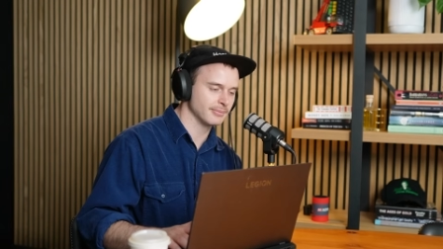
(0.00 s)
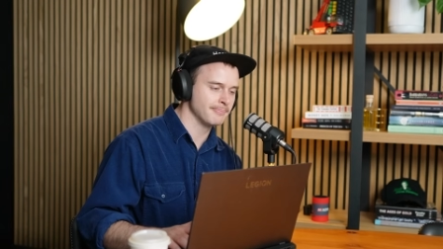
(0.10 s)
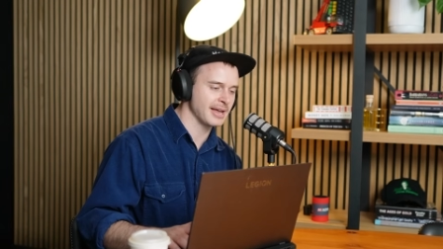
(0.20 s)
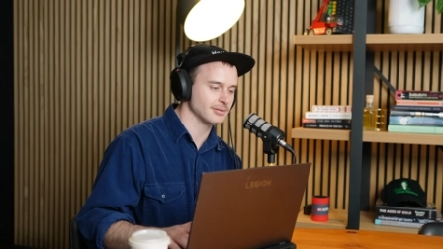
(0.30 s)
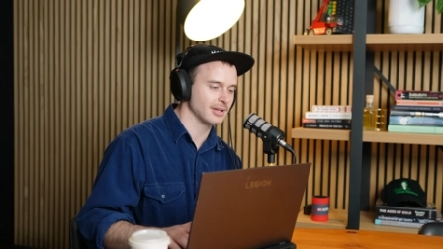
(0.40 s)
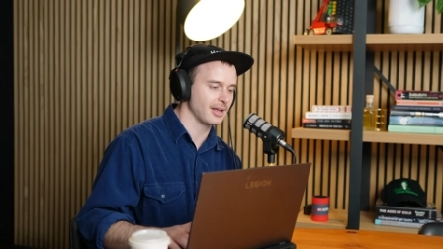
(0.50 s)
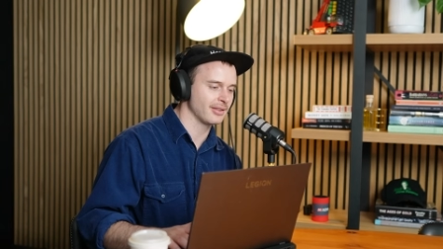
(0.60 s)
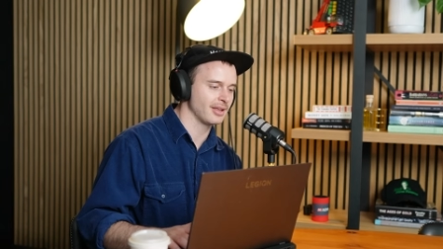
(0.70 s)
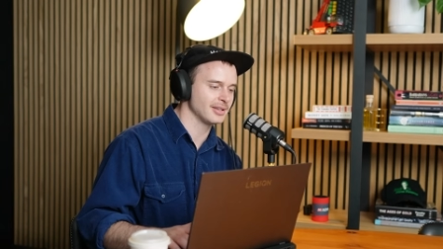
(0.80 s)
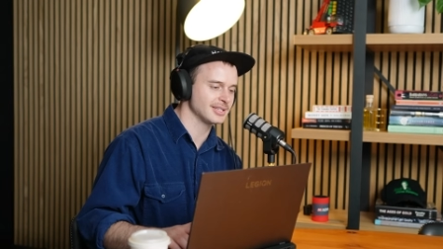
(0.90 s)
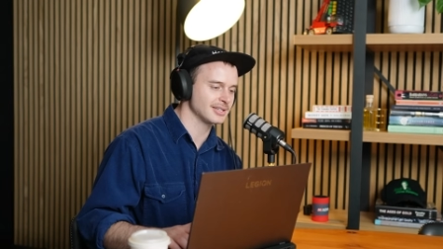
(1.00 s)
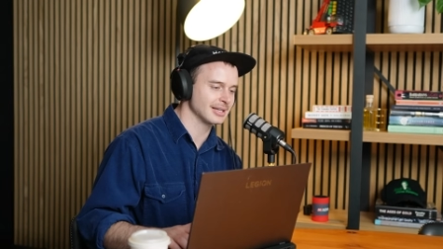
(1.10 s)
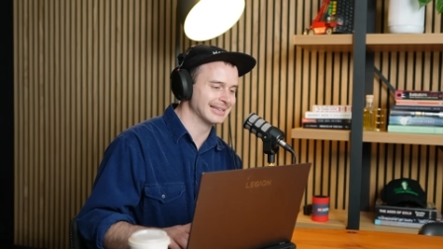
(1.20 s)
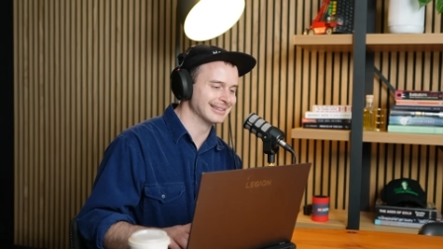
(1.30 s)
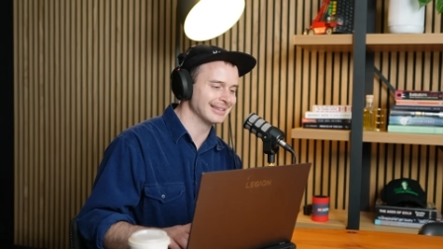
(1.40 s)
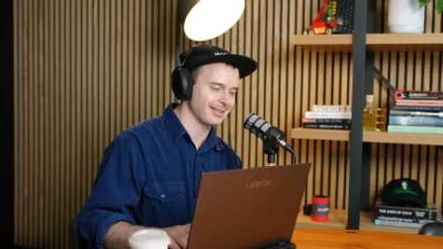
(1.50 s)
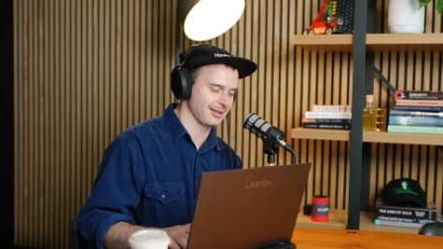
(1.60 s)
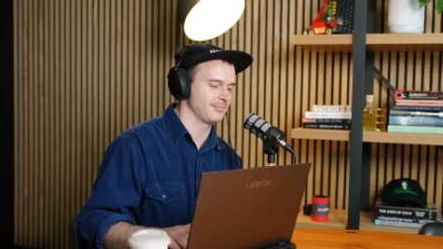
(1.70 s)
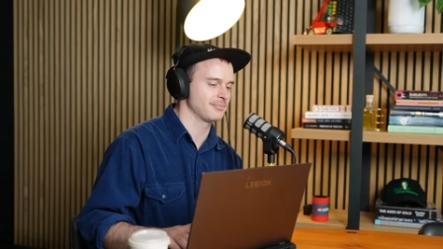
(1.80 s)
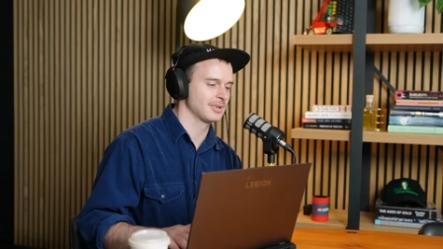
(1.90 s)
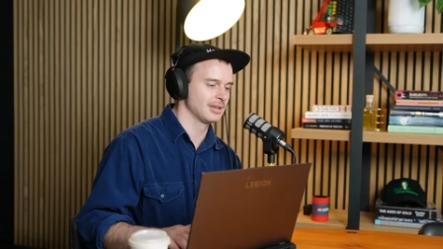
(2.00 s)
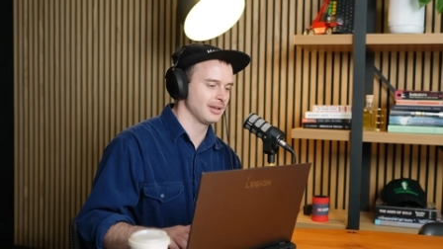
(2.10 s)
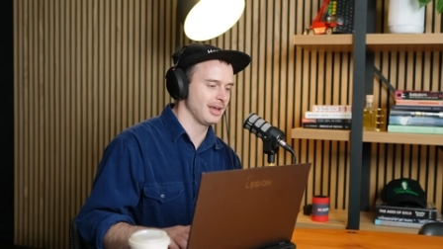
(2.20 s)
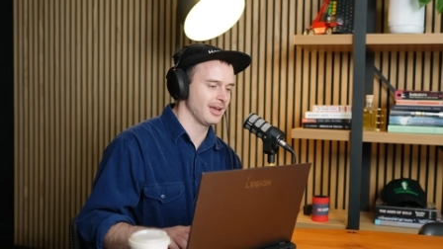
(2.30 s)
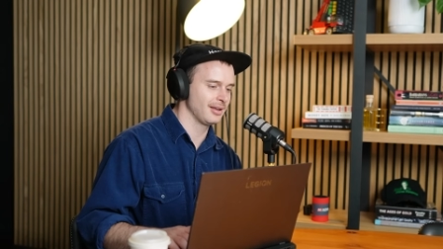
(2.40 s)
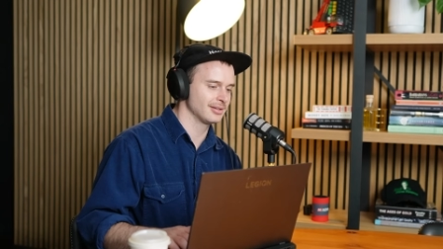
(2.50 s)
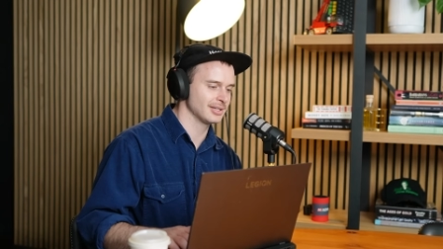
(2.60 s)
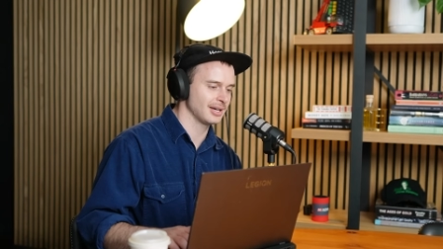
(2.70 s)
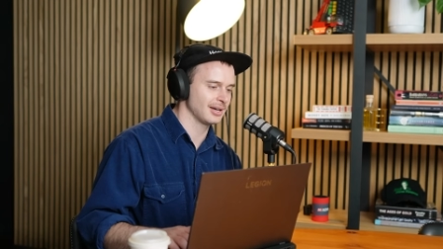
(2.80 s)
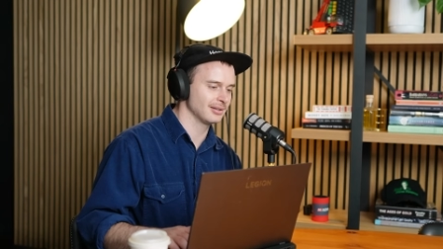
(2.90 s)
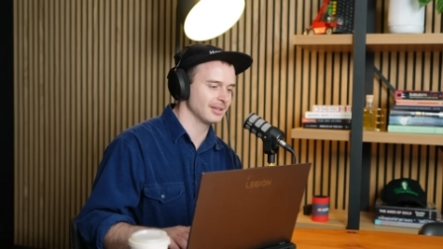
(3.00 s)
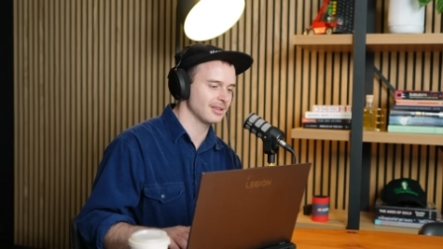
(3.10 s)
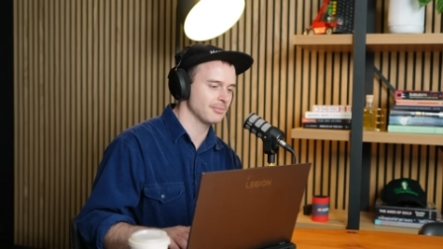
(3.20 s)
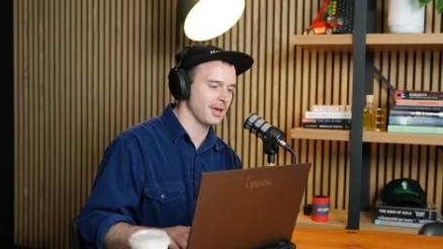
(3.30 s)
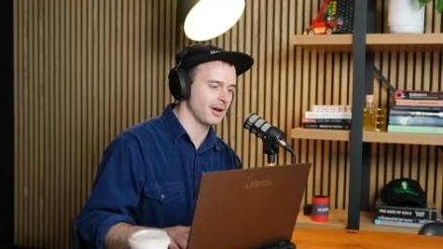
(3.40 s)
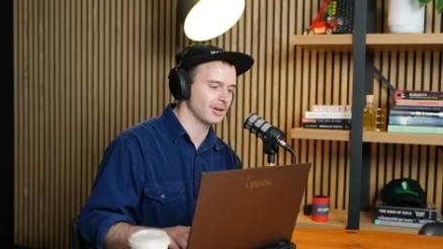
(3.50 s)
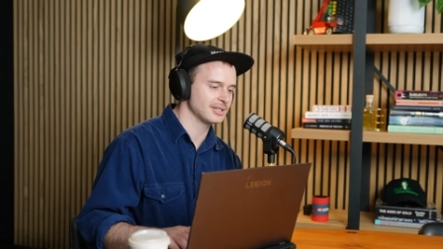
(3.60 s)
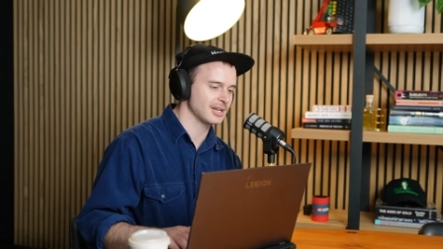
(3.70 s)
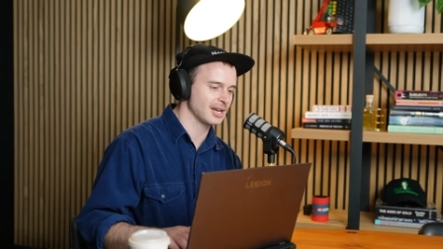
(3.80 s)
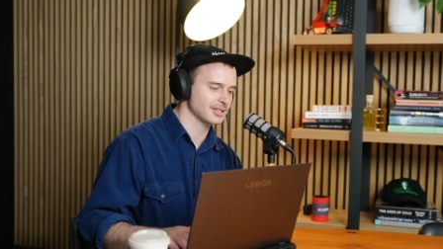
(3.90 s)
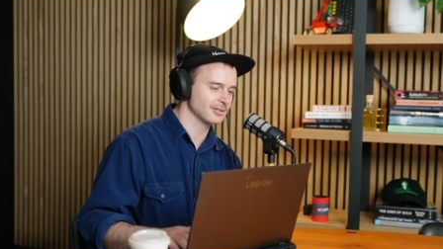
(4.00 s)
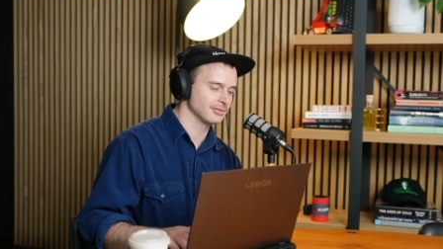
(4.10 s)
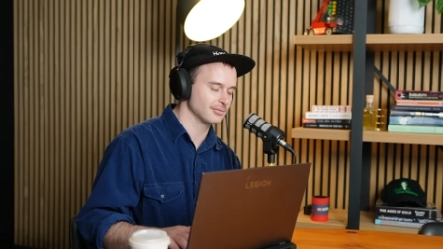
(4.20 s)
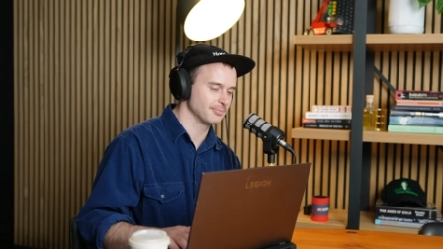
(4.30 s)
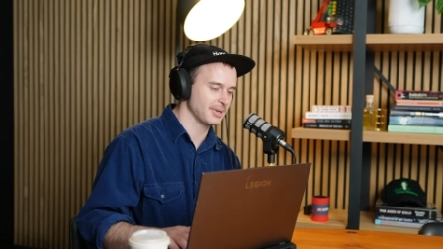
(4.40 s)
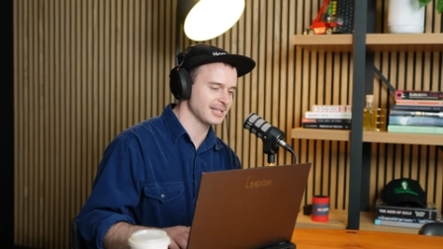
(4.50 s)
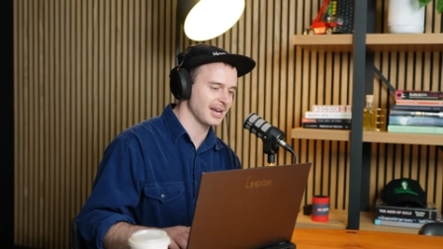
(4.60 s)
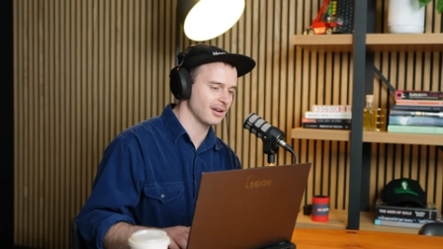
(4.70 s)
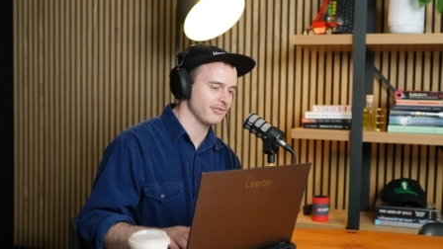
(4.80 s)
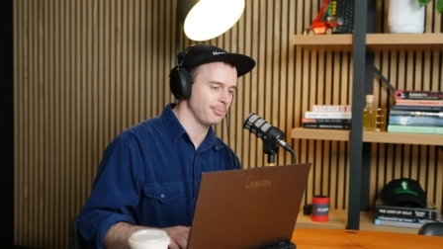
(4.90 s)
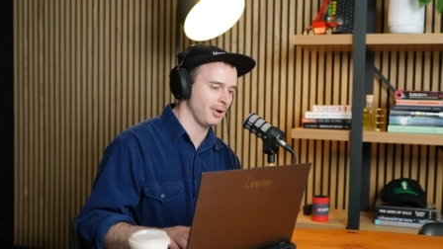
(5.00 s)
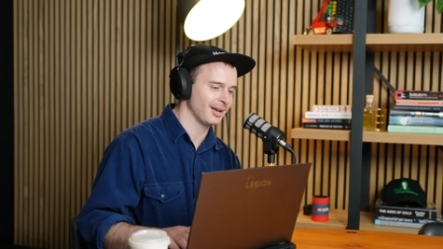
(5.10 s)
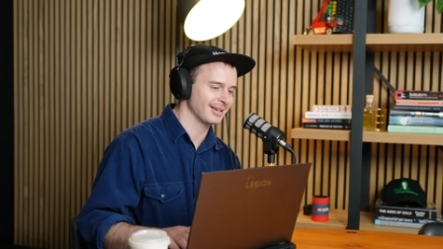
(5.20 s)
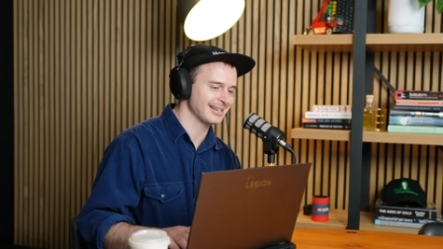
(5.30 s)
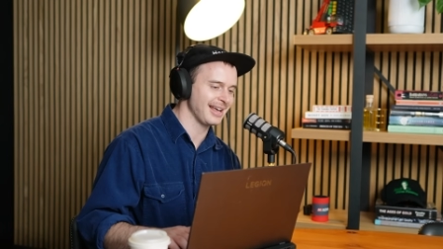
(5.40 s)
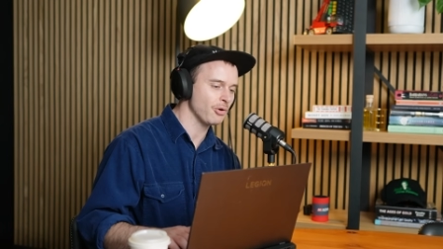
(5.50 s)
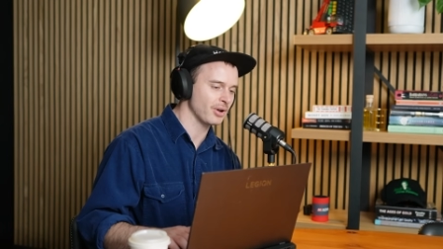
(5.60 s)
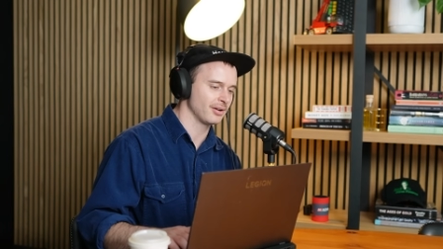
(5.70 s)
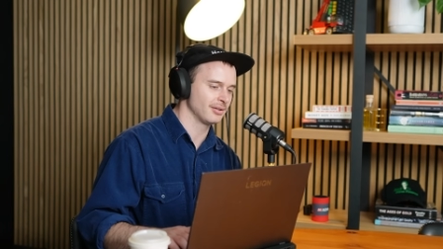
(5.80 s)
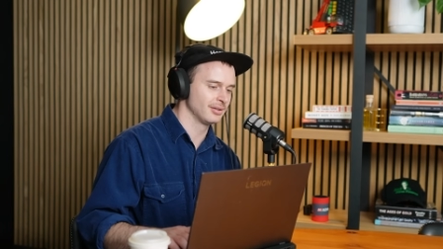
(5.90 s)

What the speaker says: metal out there. This is lithium, and Lithium Power International being taken over by Codelco.